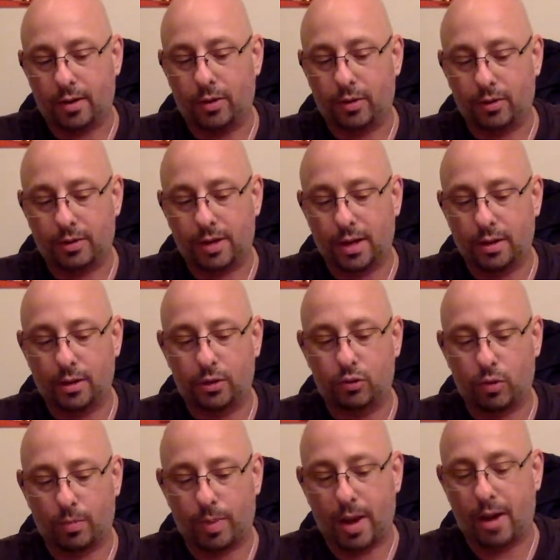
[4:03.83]
you'll tend to
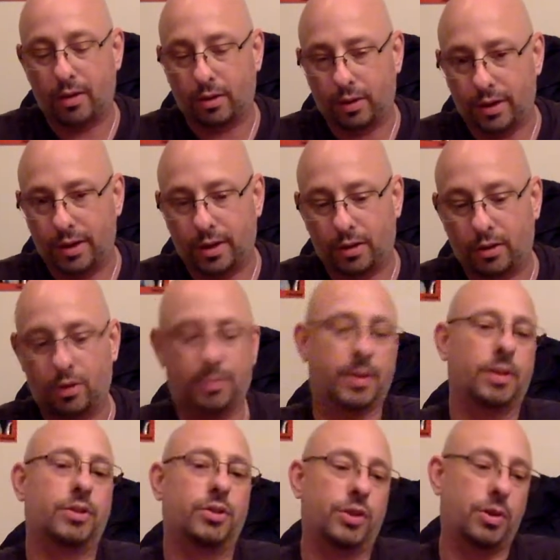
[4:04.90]
drip out and leak a little bit
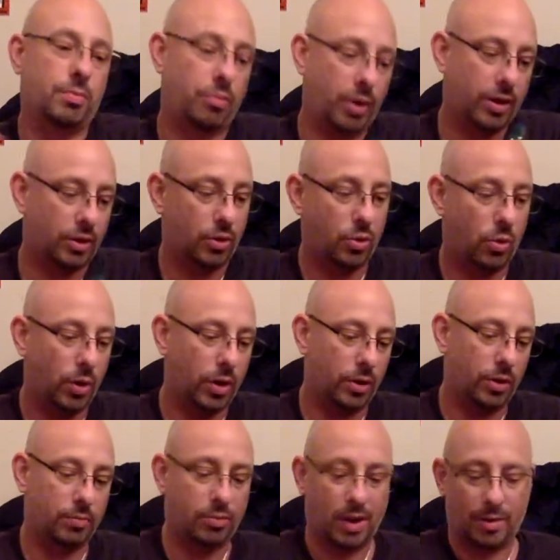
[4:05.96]
until you break the coil
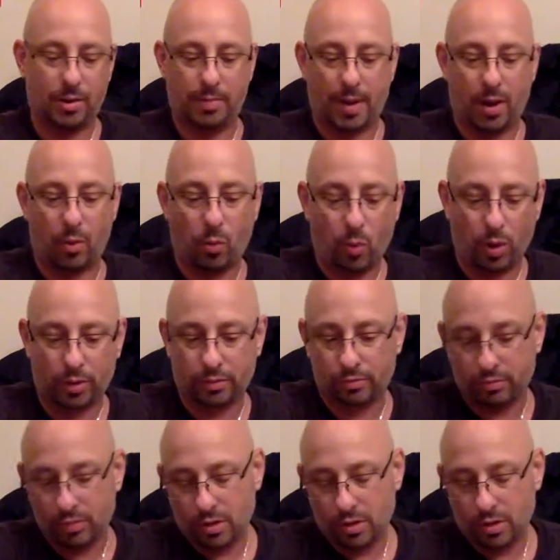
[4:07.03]
in probably about 1-2